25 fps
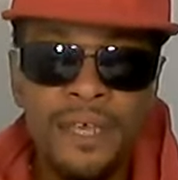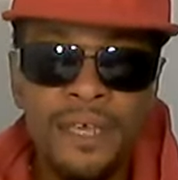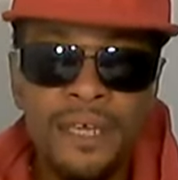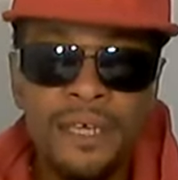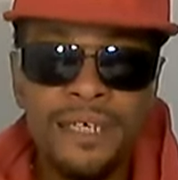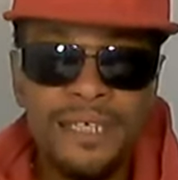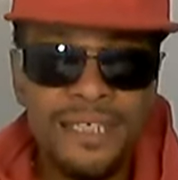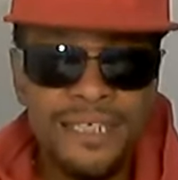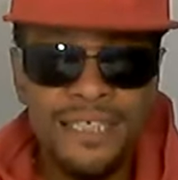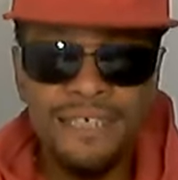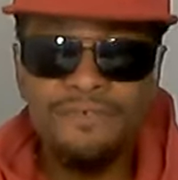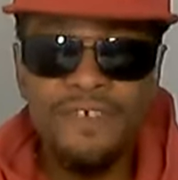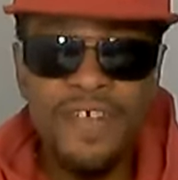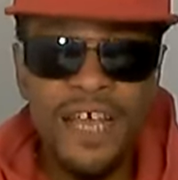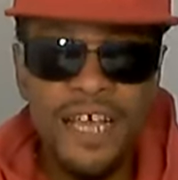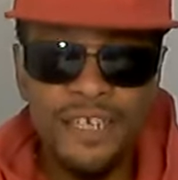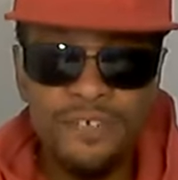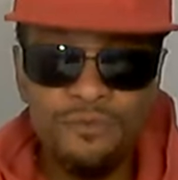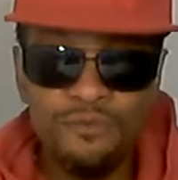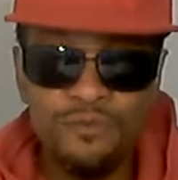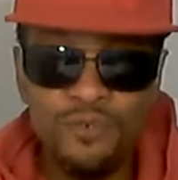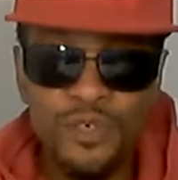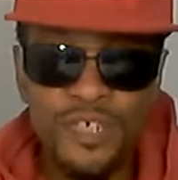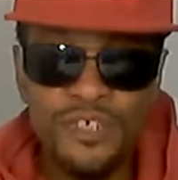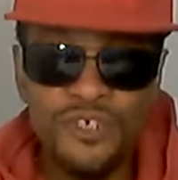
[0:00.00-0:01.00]
Because even Andy
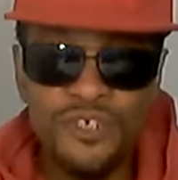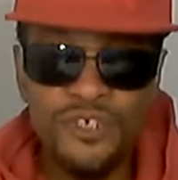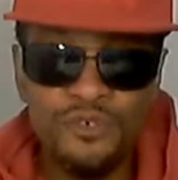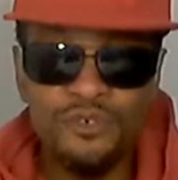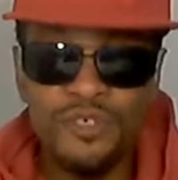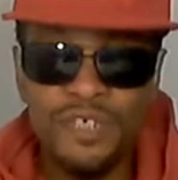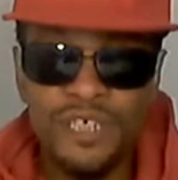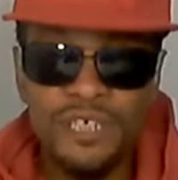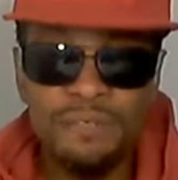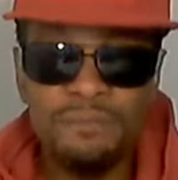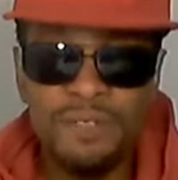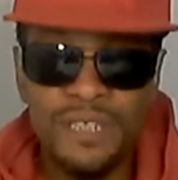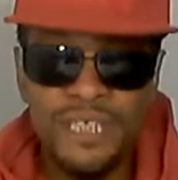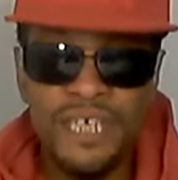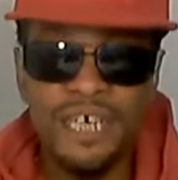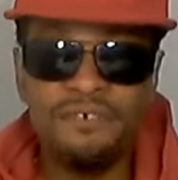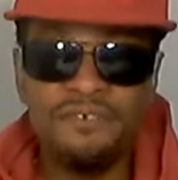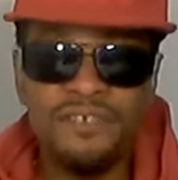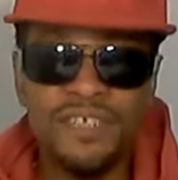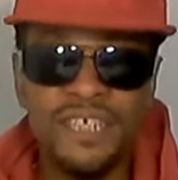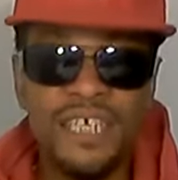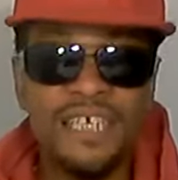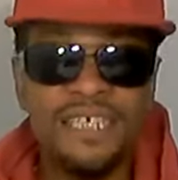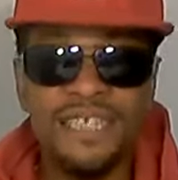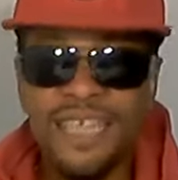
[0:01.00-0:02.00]
Ruiz Jr. himself
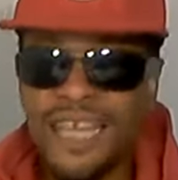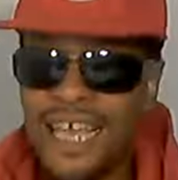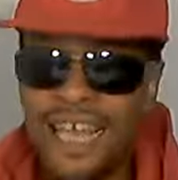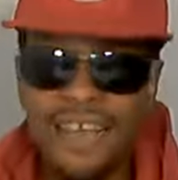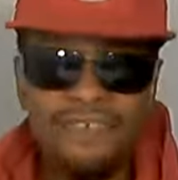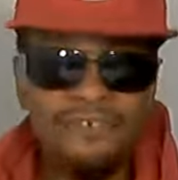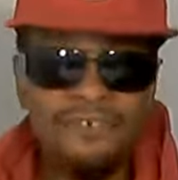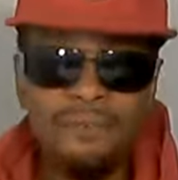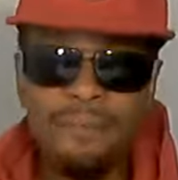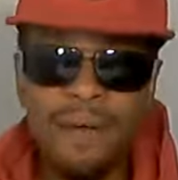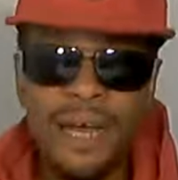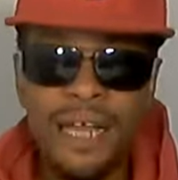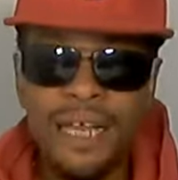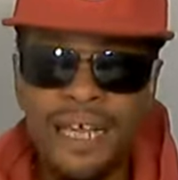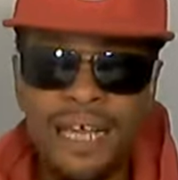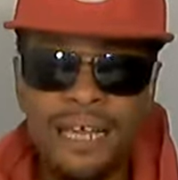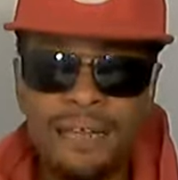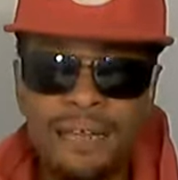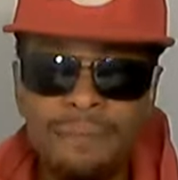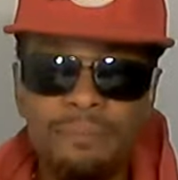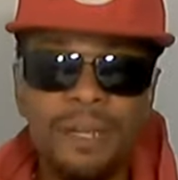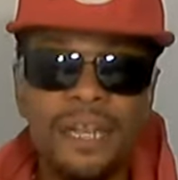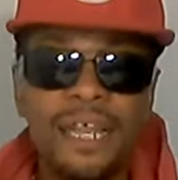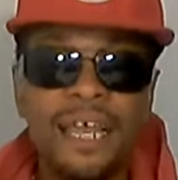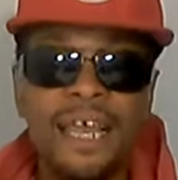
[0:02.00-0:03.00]
says everybody got a
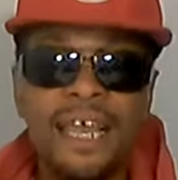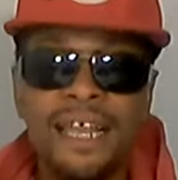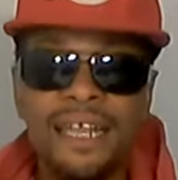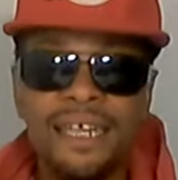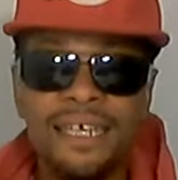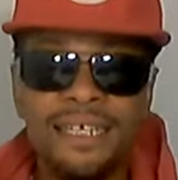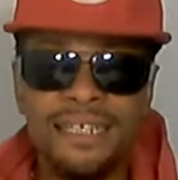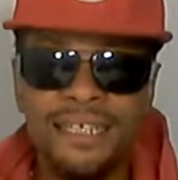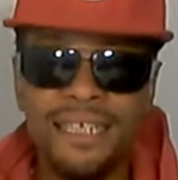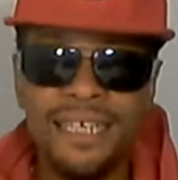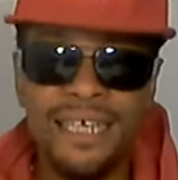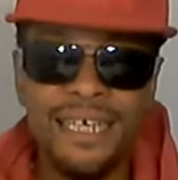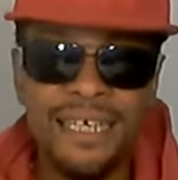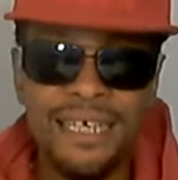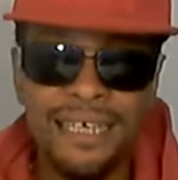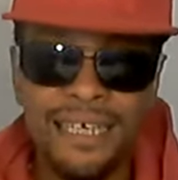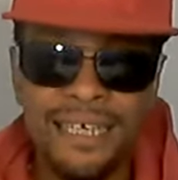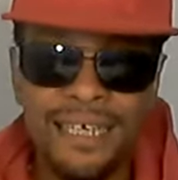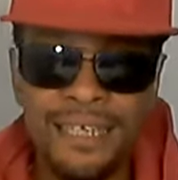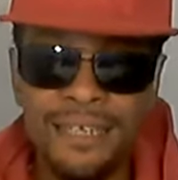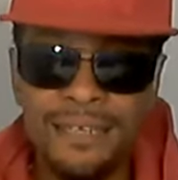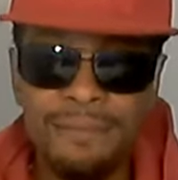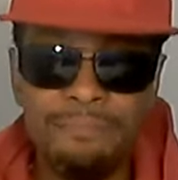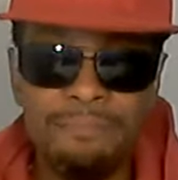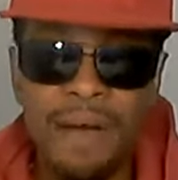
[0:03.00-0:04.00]
plan until they get
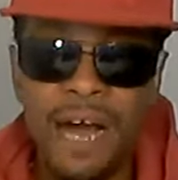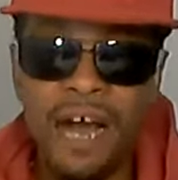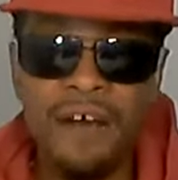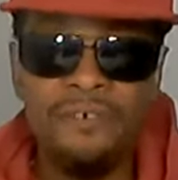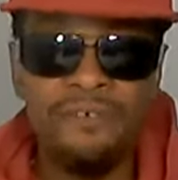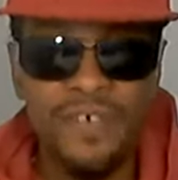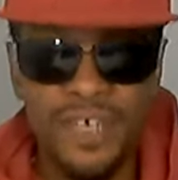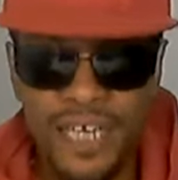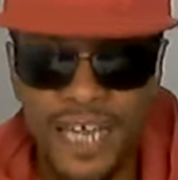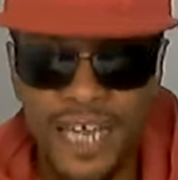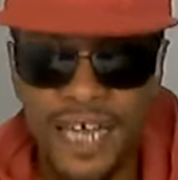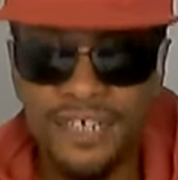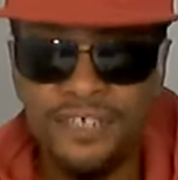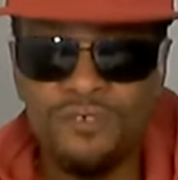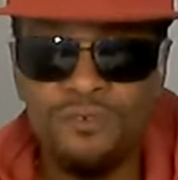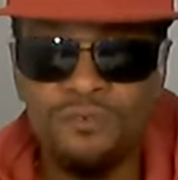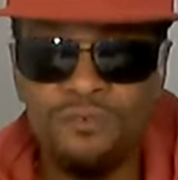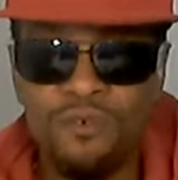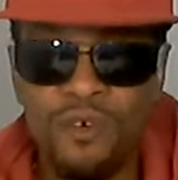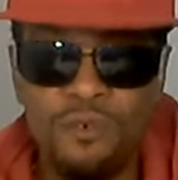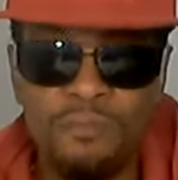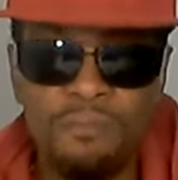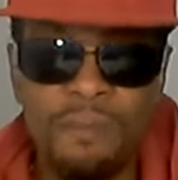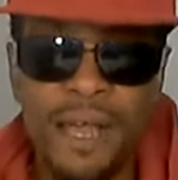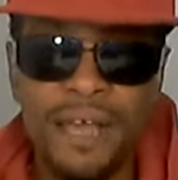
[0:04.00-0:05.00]
hit in the mouth. He likes to
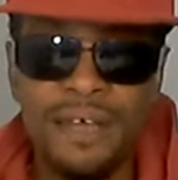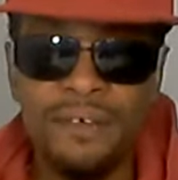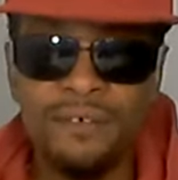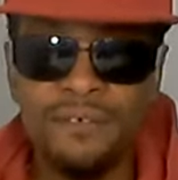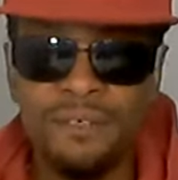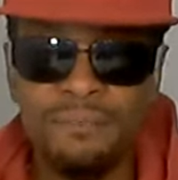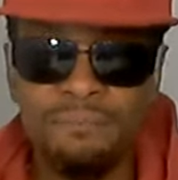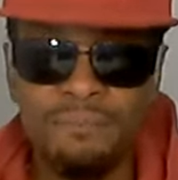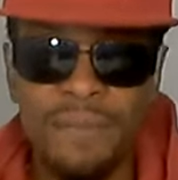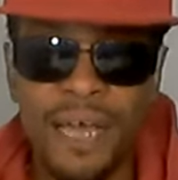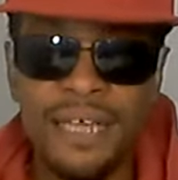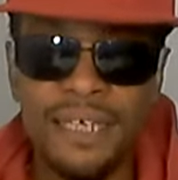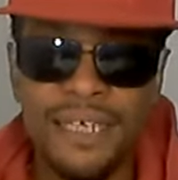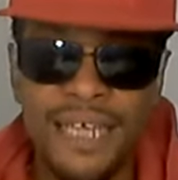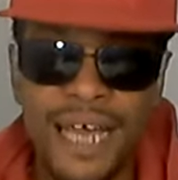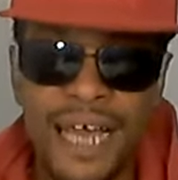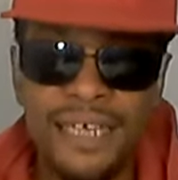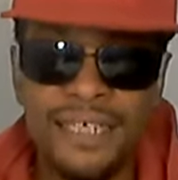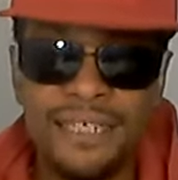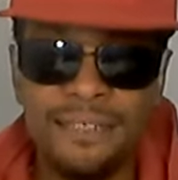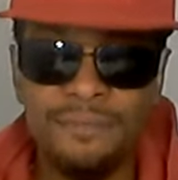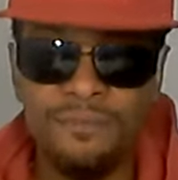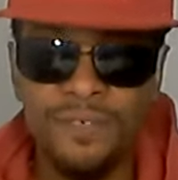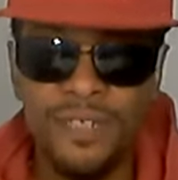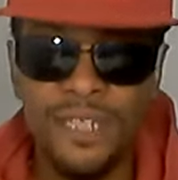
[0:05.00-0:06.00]
quote Michael, Mike
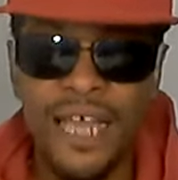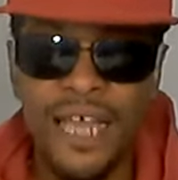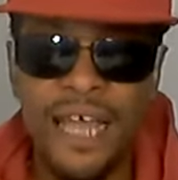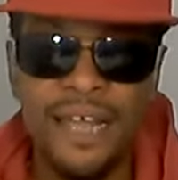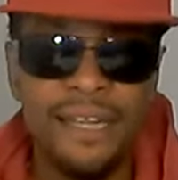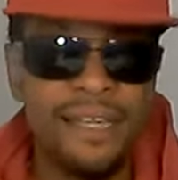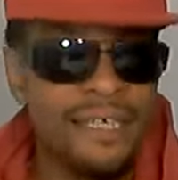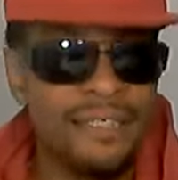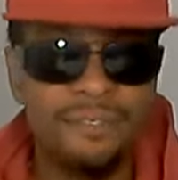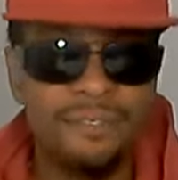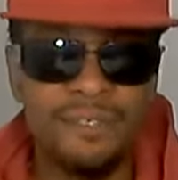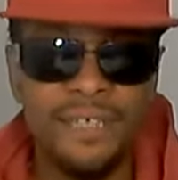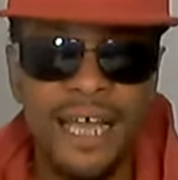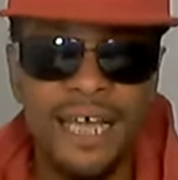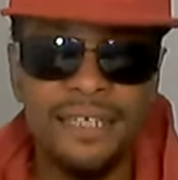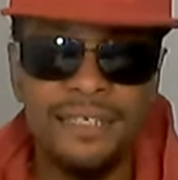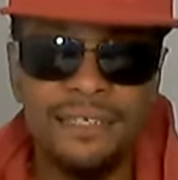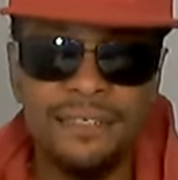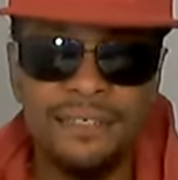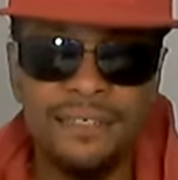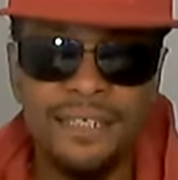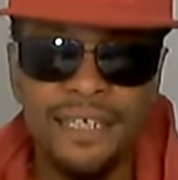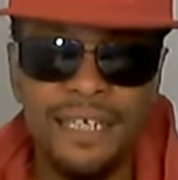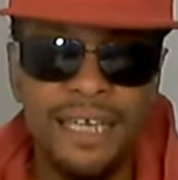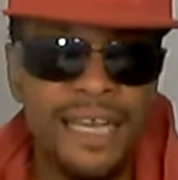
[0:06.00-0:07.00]
Tyson with that. That's
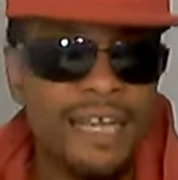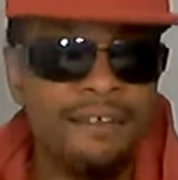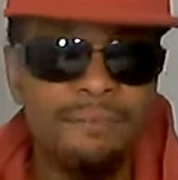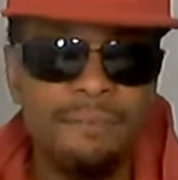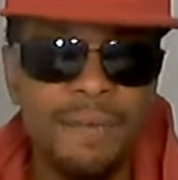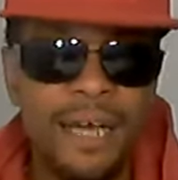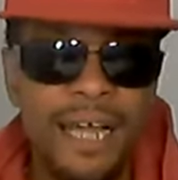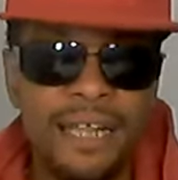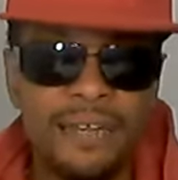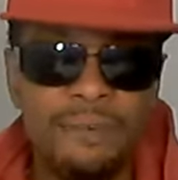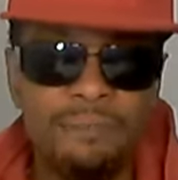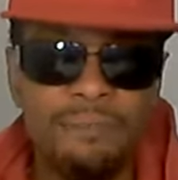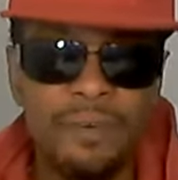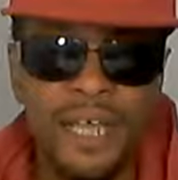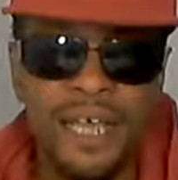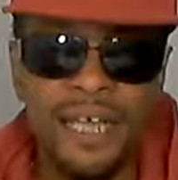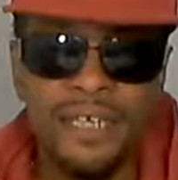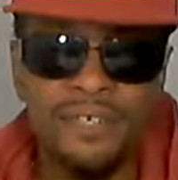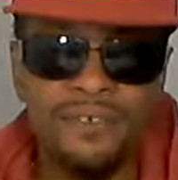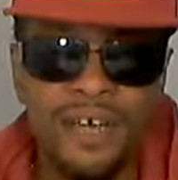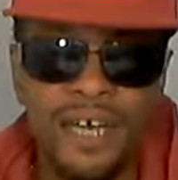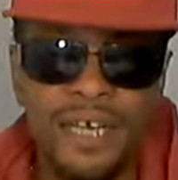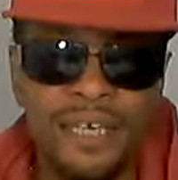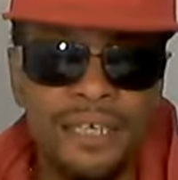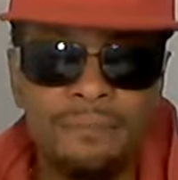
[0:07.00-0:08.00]
Tyson's thing. Everybody had a plan
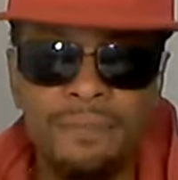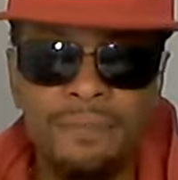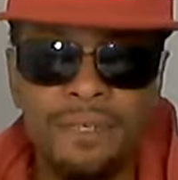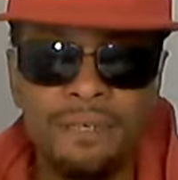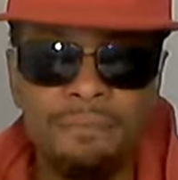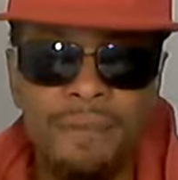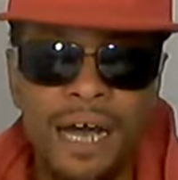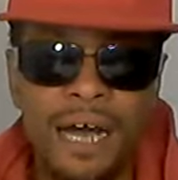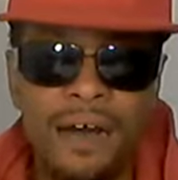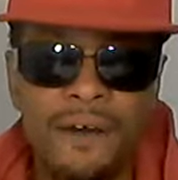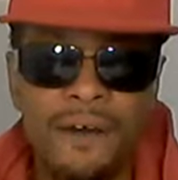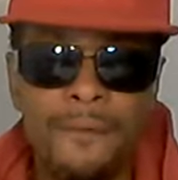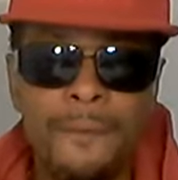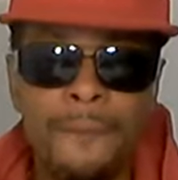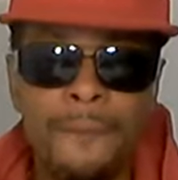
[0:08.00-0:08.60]
until I hit him in the mouth,